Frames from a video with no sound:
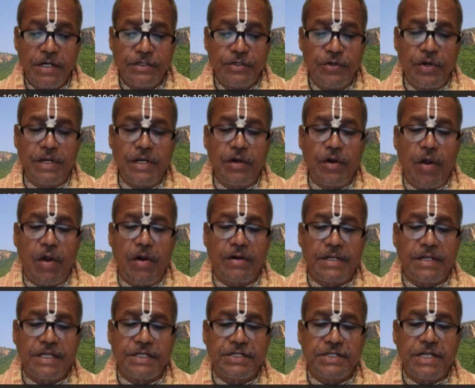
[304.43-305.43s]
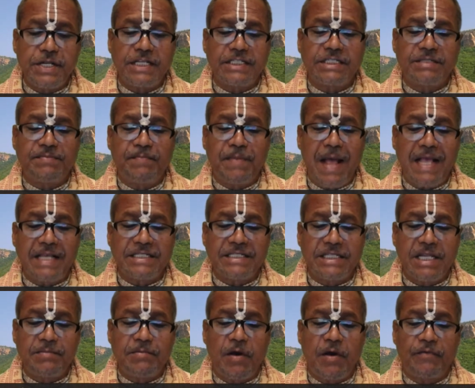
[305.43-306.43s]
During Lord Krishna's
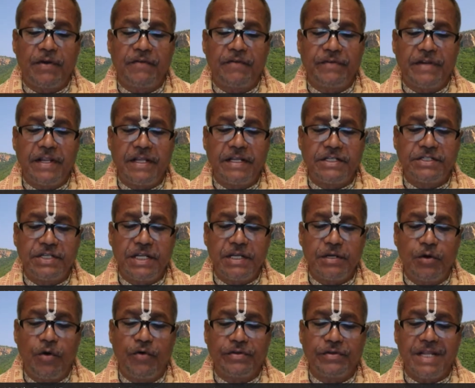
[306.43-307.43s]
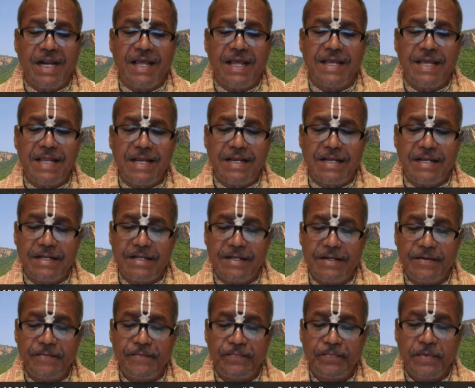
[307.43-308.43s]
pastime of lifting Sri Govardhana hill,
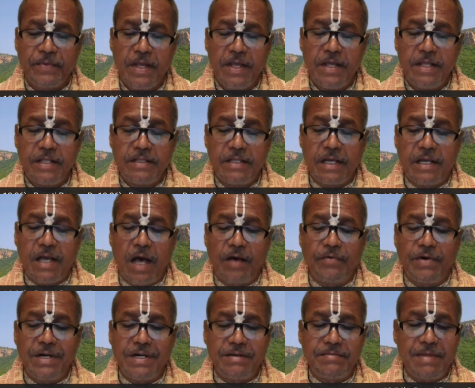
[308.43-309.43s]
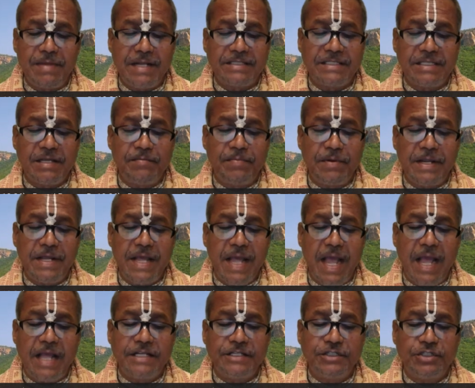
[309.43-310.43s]
the covered men simply
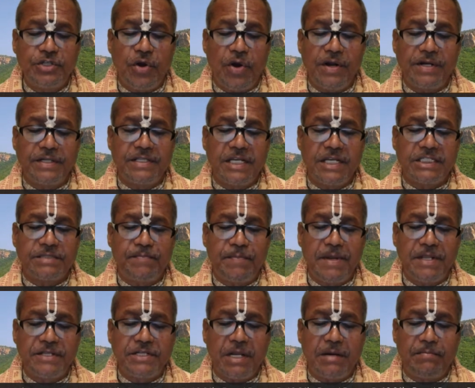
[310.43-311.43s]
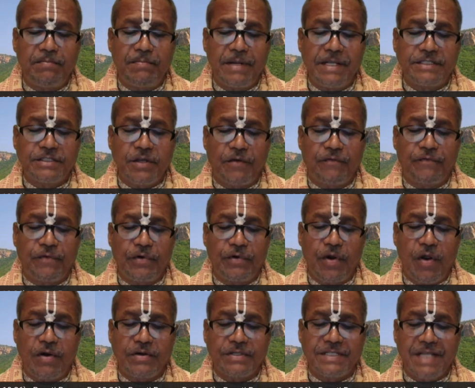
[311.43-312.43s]
enjoyed the spiritual bliss of
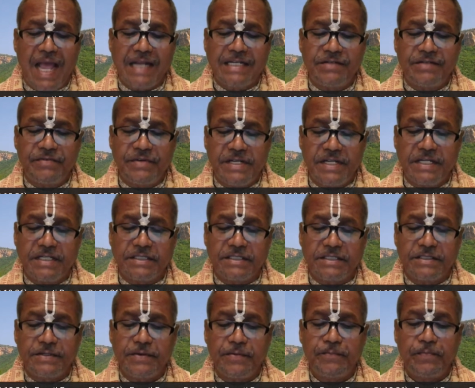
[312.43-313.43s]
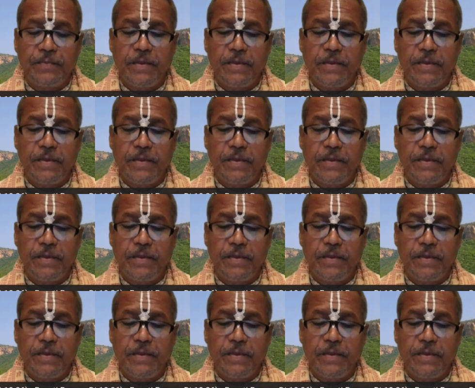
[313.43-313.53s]
Lord's activities